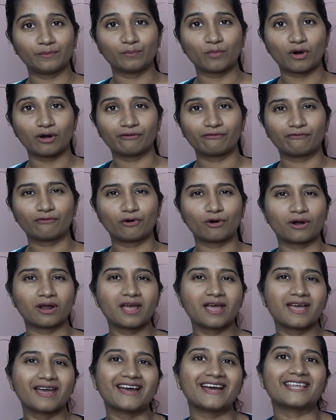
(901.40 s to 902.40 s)
bought for
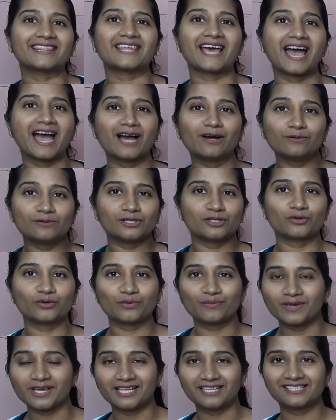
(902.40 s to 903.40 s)
1,000
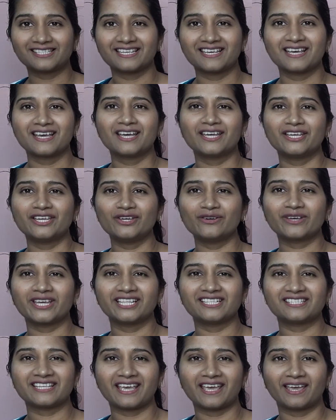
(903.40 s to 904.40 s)
rupees, you
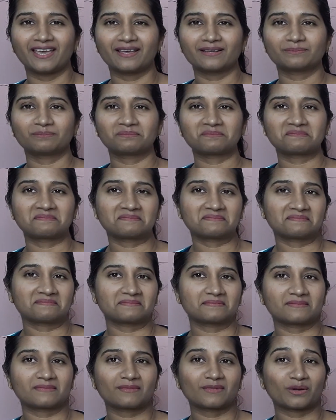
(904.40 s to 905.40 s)
can say
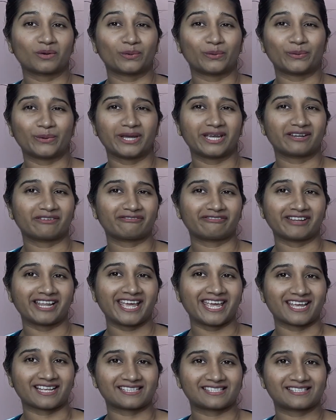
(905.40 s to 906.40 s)
weird
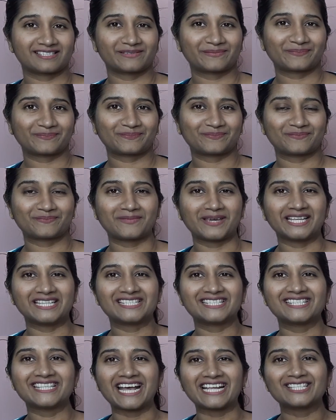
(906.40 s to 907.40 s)
flex.
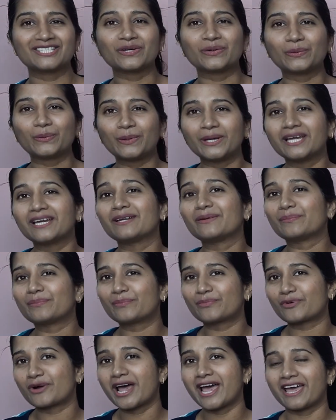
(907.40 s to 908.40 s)
Means that's a
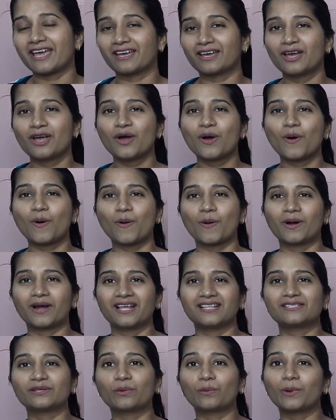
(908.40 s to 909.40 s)
weird brag, or
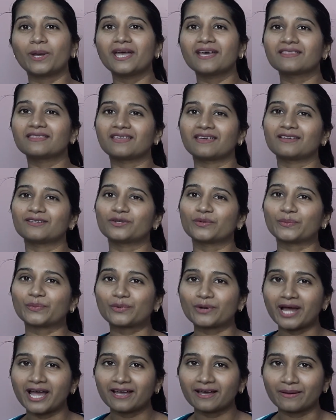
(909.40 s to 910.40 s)
it's a weird thing to
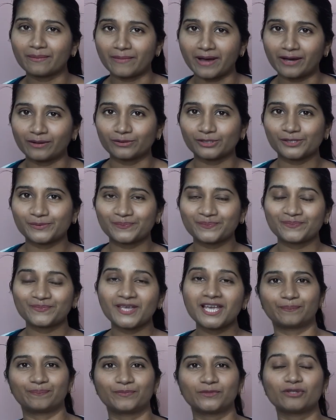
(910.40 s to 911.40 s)
brag about.
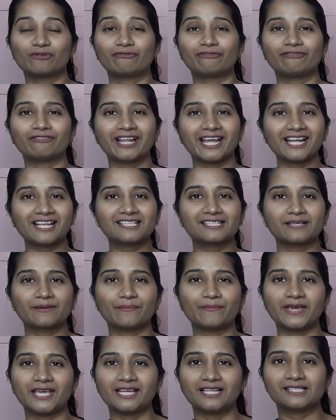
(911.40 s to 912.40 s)
To flex
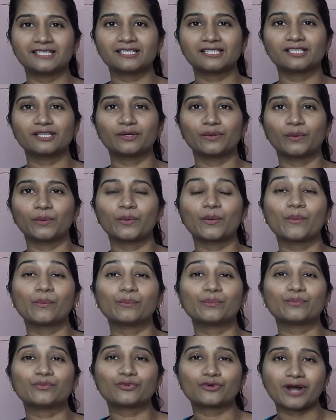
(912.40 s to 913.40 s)
means to
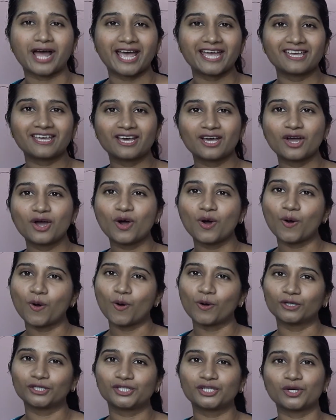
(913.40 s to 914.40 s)
brag
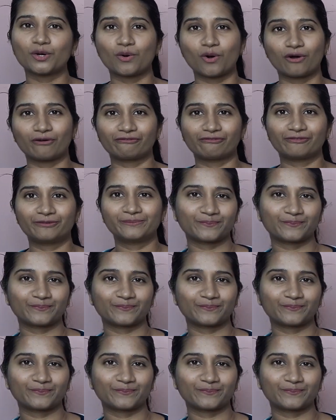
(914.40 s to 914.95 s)
or show off.